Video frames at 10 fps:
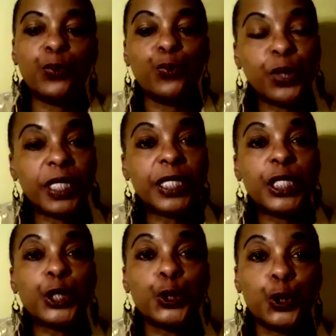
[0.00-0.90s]

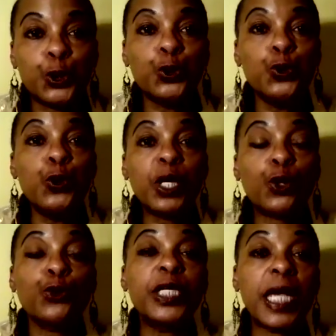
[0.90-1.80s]
really do
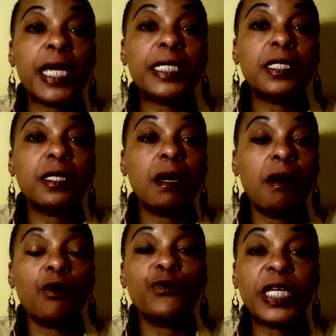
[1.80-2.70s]
create
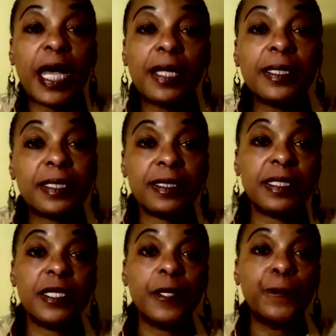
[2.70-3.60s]
our reality.